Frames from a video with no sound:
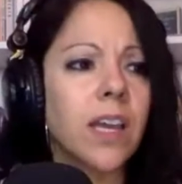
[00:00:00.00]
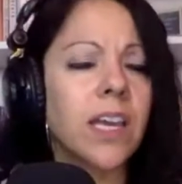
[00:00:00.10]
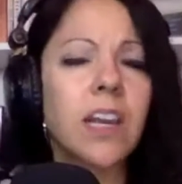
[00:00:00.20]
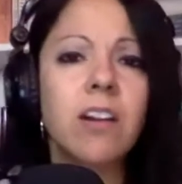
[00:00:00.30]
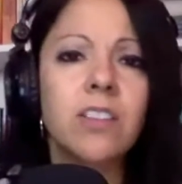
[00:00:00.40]

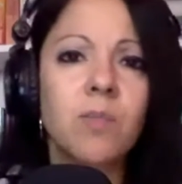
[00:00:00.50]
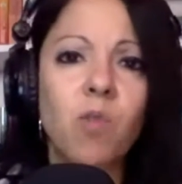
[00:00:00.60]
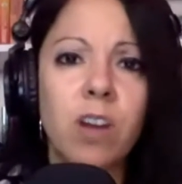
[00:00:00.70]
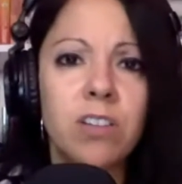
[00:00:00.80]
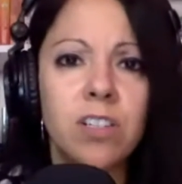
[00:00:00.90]
here are some
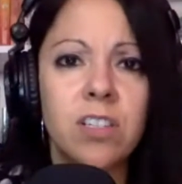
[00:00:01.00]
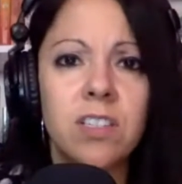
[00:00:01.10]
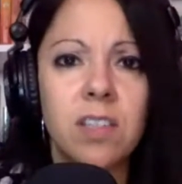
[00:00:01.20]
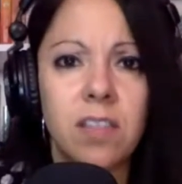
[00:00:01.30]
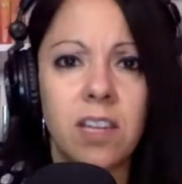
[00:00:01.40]
questions
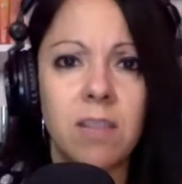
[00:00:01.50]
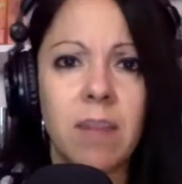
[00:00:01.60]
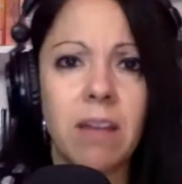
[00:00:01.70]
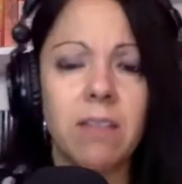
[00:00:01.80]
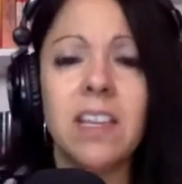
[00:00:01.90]
to think
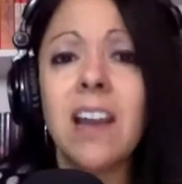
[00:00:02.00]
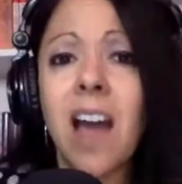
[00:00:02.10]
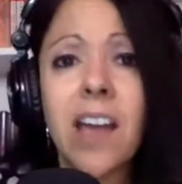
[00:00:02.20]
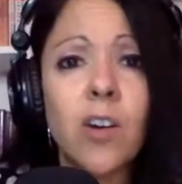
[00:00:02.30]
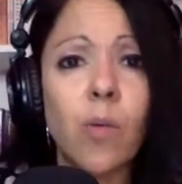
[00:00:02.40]
about that
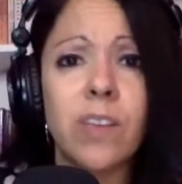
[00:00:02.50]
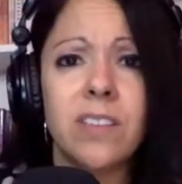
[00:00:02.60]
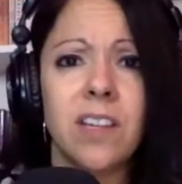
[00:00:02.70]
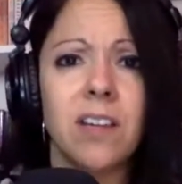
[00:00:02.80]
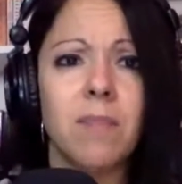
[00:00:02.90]
I always
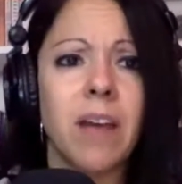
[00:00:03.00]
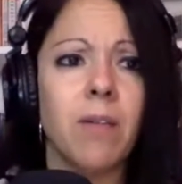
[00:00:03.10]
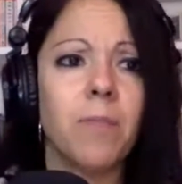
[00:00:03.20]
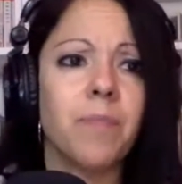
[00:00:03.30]
think about.